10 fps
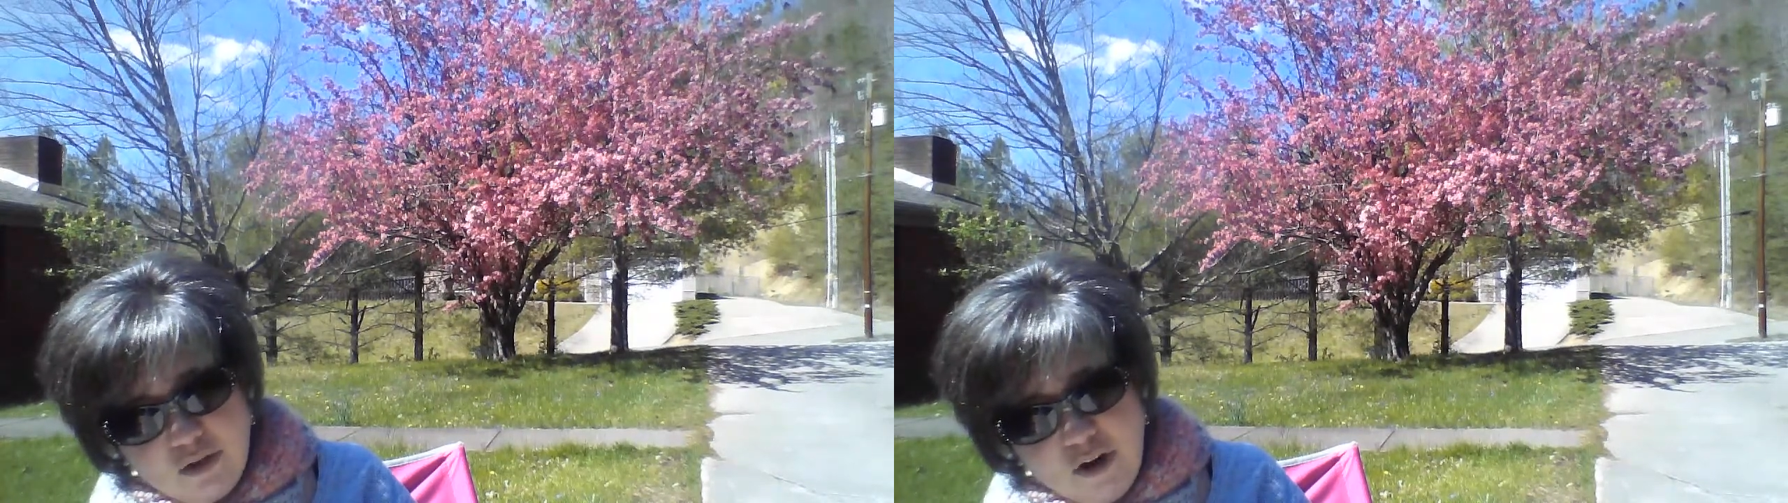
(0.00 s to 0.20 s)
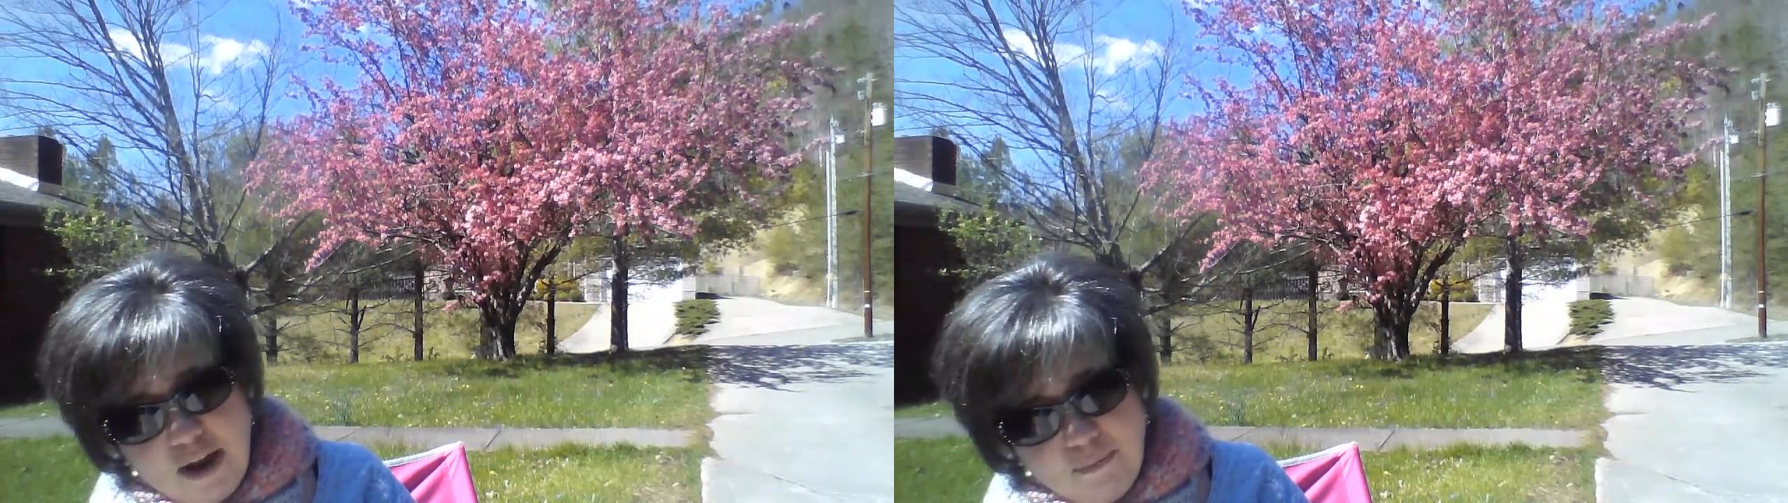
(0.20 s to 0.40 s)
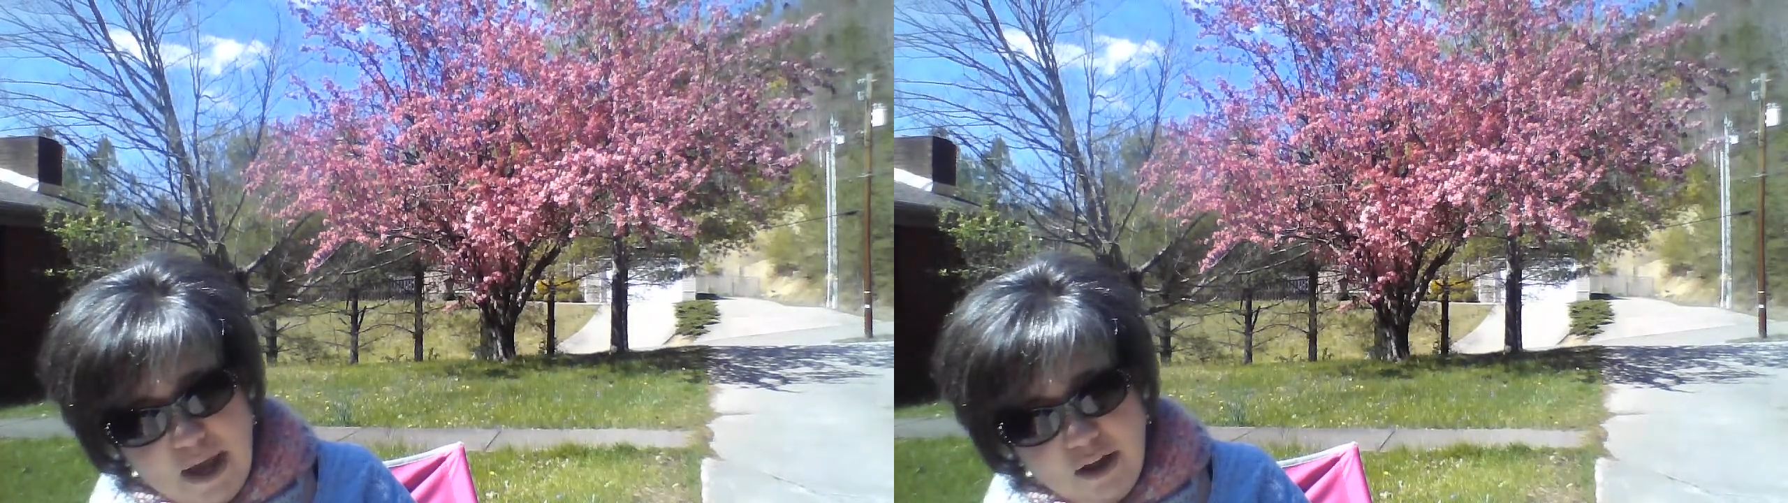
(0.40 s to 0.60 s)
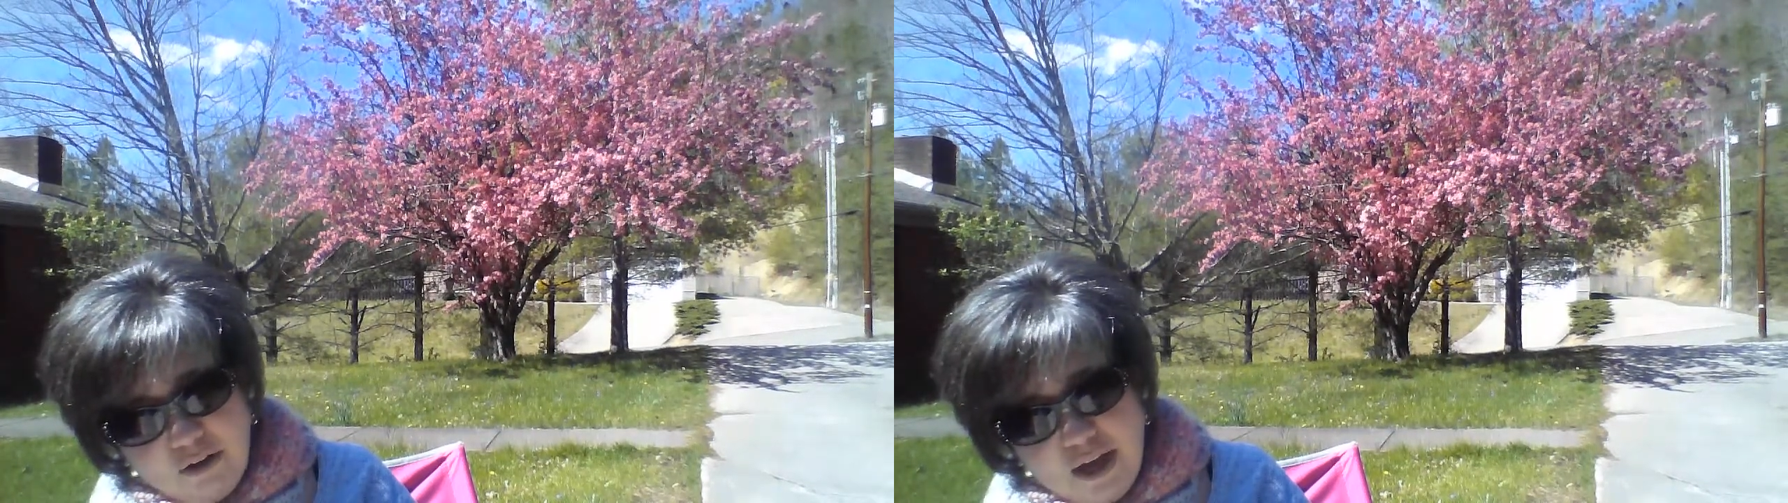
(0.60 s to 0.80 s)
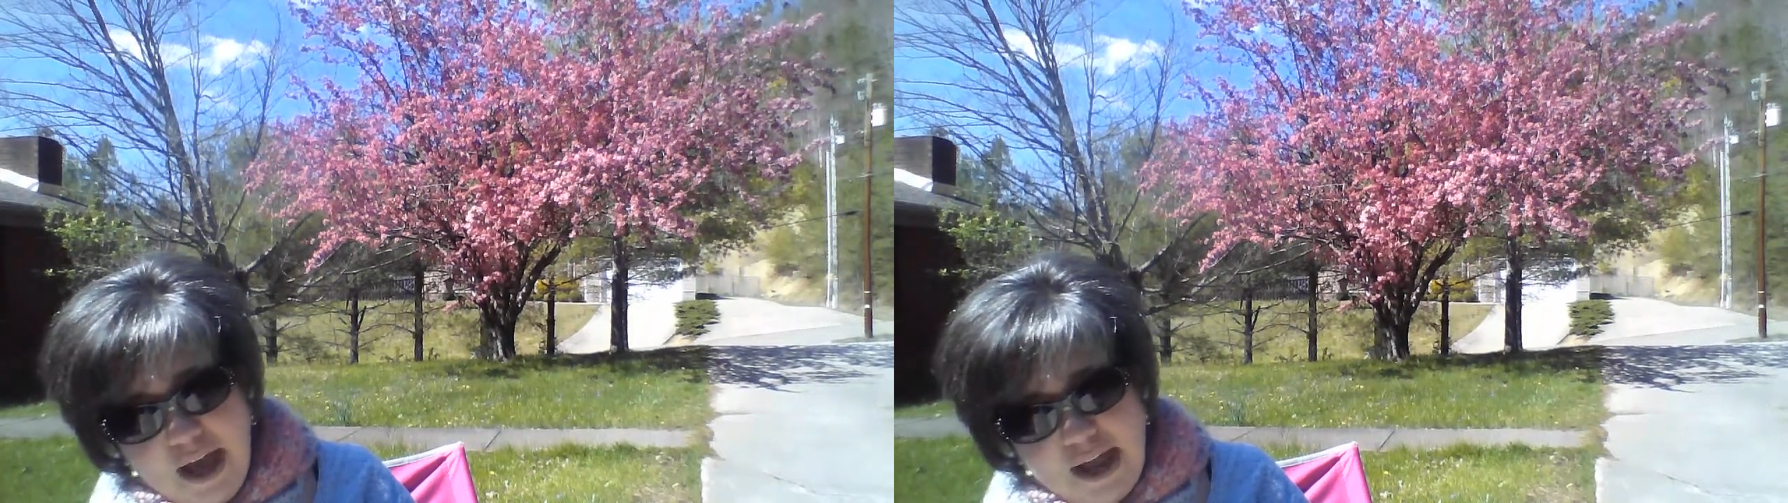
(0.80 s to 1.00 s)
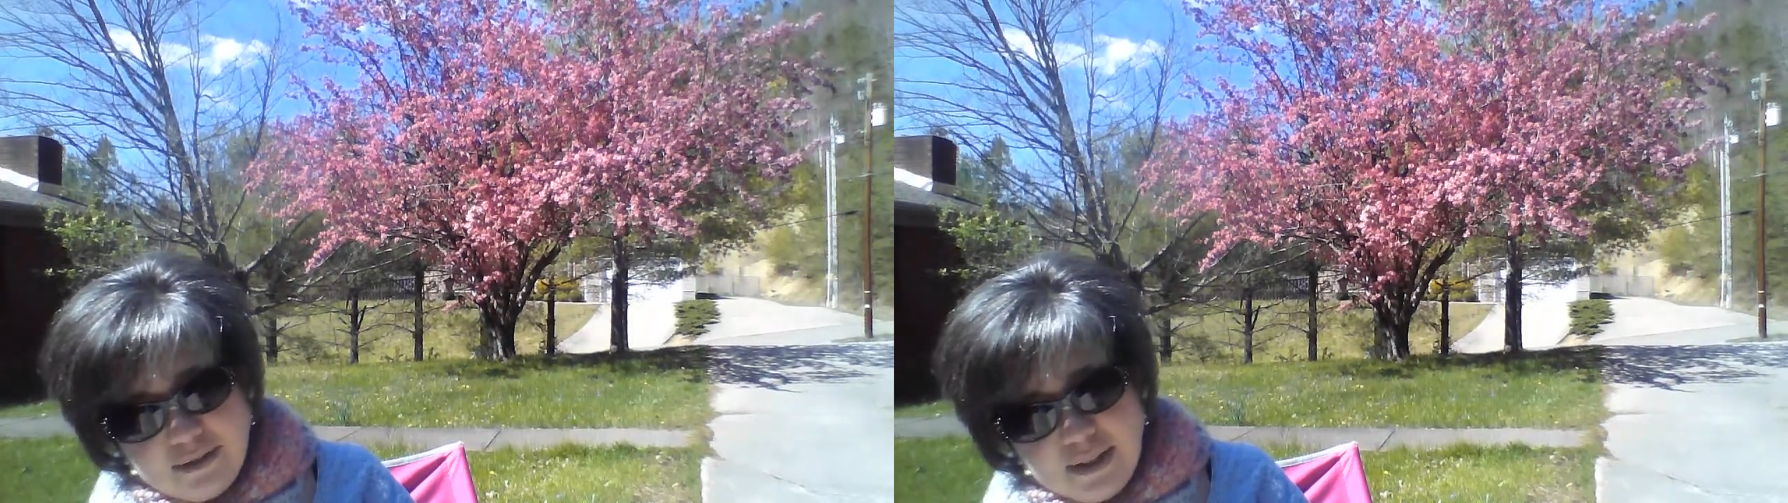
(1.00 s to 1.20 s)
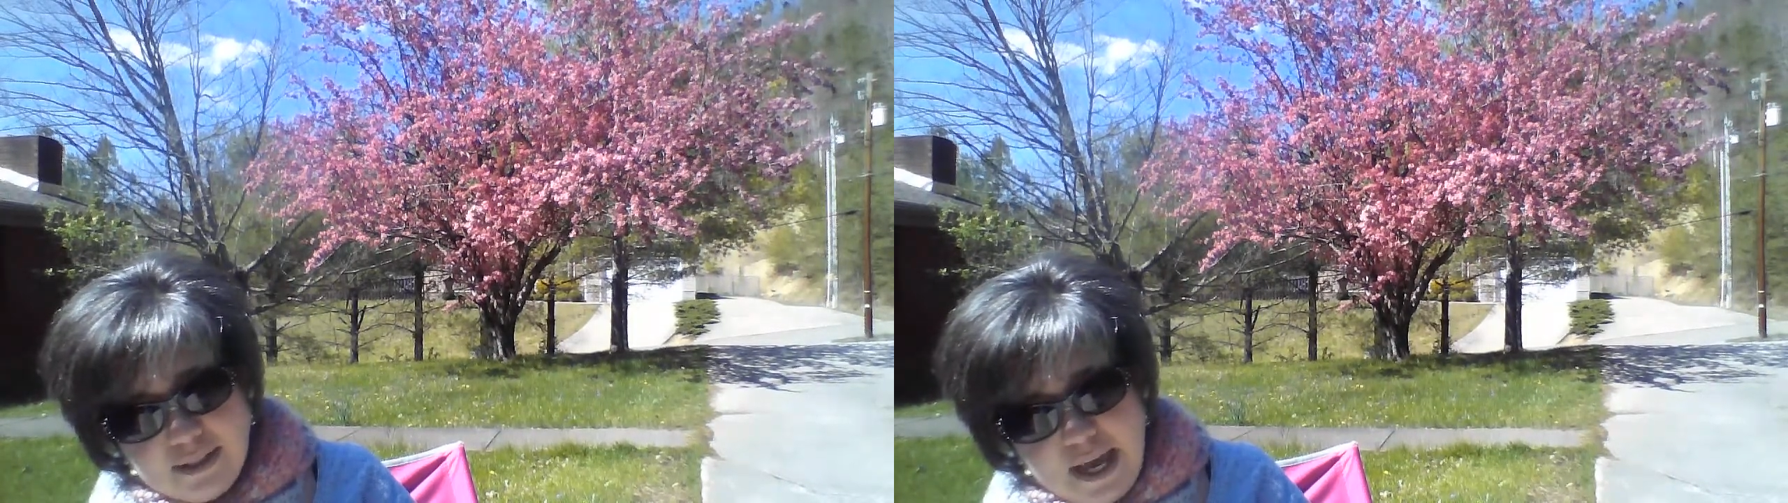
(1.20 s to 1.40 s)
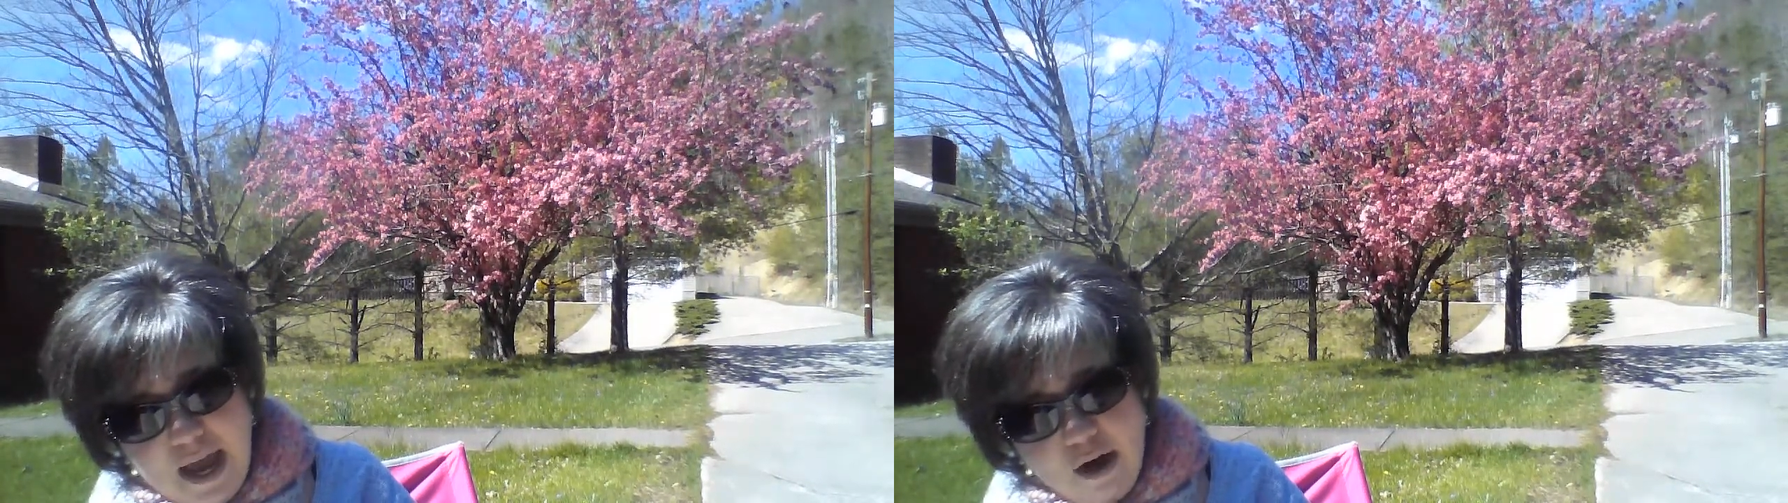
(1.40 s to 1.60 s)
great mound,
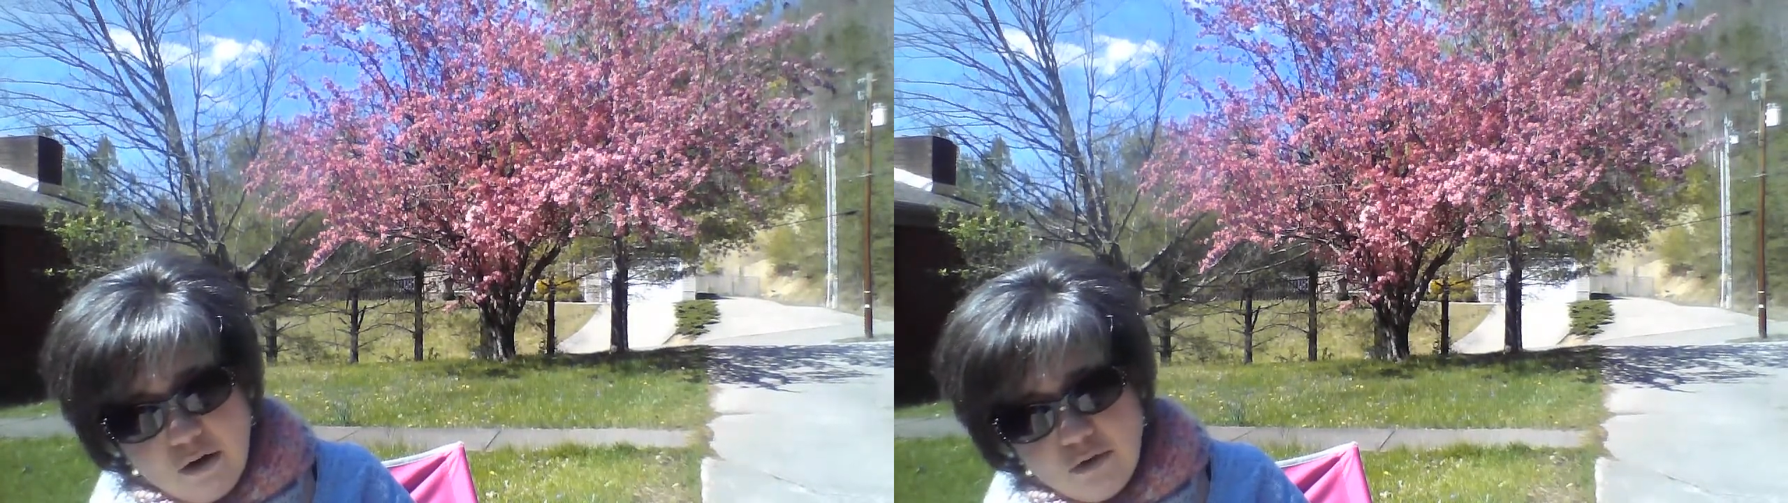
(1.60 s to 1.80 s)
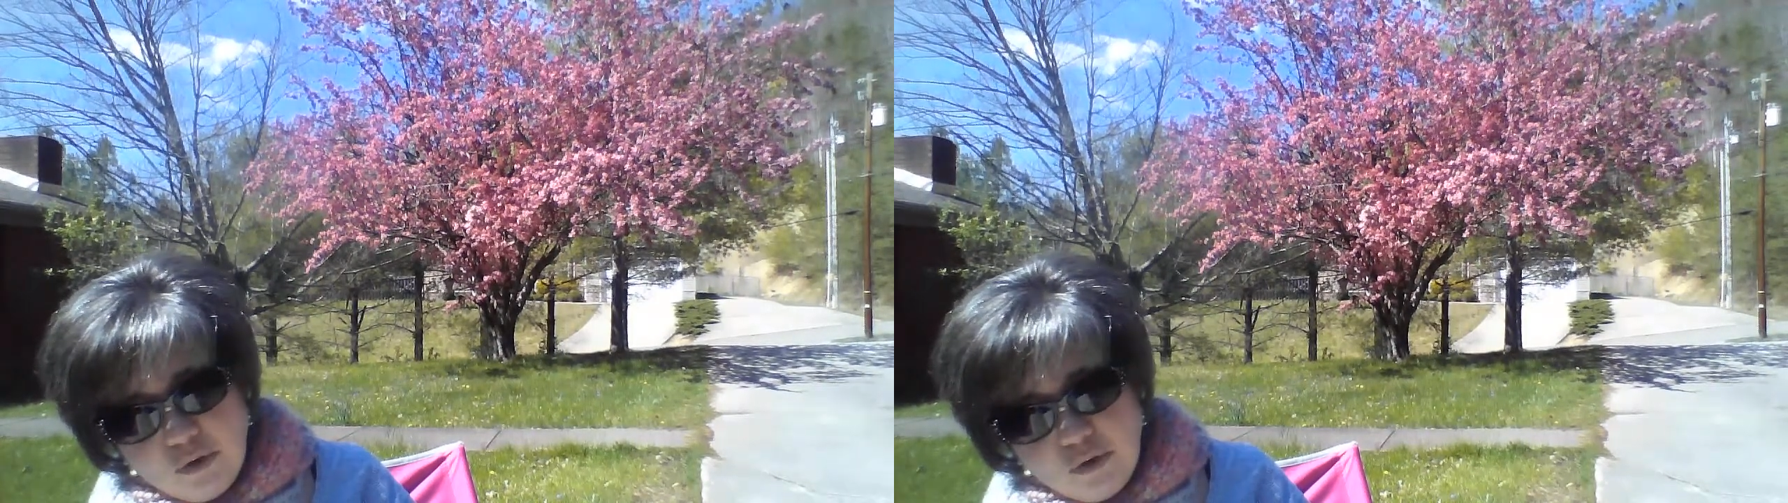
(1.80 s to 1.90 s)
Aslan's howe,